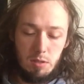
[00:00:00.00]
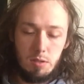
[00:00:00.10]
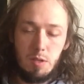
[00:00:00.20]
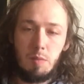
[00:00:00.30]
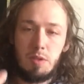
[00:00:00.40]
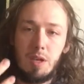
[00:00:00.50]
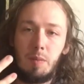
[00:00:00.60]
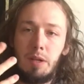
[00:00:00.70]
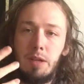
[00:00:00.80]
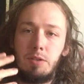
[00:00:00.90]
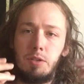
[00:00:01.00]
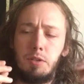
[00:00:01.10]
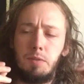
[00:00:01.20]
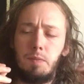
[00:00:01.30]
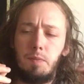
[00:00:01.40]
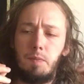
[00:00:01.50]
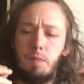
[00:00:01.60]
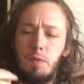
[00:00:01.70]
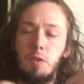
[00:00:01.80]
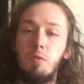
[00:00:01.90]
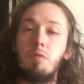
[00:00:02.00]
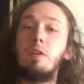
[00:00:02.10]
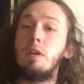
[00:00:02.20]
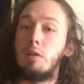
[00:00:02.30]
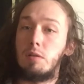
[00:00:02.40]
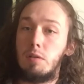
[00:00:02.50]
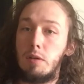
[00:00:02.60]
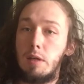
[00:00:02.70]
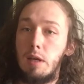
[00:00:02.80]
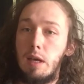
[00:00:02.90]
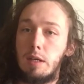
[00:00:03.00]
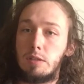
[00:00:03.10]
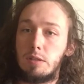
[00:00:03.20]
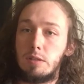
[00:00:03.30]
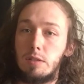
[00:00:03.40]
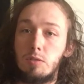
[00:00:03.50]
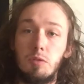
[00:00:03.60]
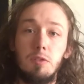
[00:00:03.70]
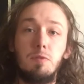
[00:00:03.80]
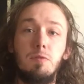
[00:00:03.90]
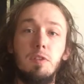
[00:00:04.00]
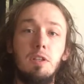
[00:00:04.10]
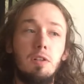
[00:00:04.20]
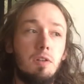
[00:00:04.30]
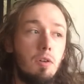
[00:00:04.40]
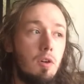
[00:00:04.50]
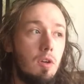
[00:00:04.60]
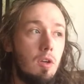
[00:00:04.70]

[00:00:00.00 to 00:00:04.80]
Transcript: somebody's coming at you, you feel anxiousness, or you feel